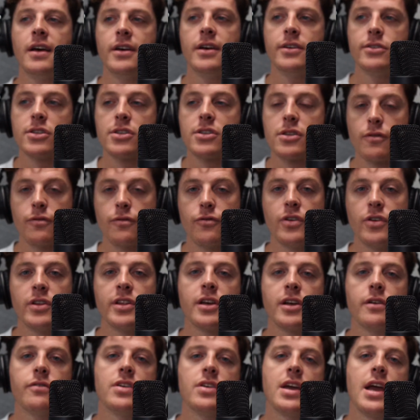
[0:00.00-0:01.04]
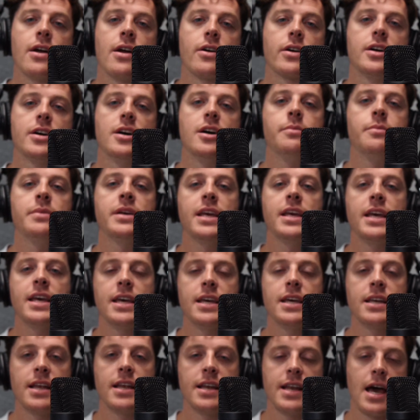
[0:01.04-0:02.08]
just the feeling of the air coming
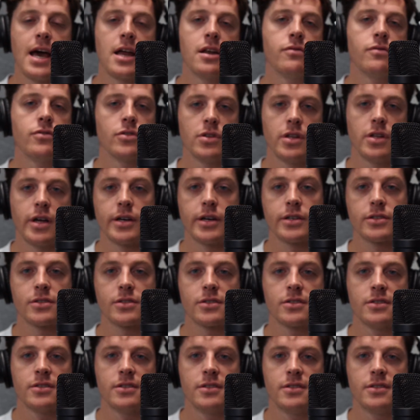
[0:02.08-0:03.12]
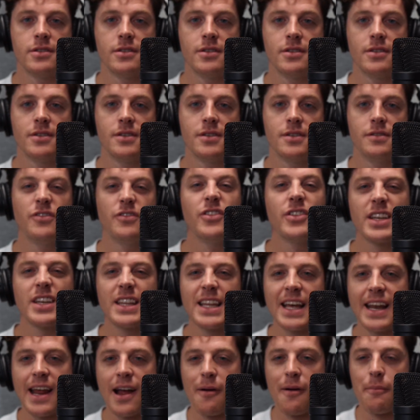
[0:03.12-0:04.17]
in and out of your lungs, feeling
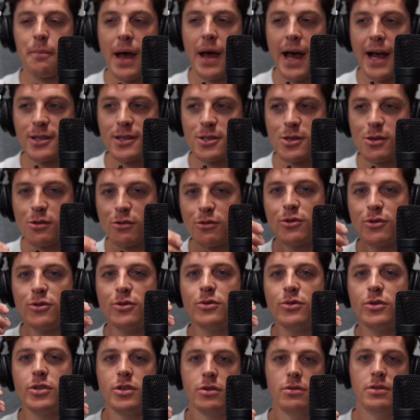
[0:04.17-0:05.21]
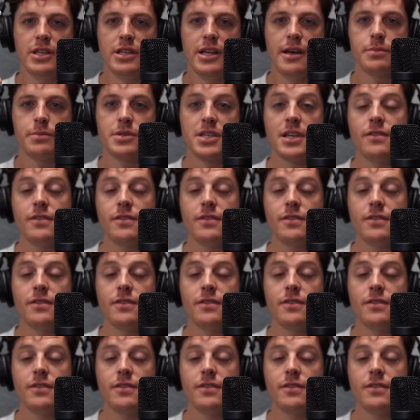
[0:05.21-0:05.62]
that air pass through your lips.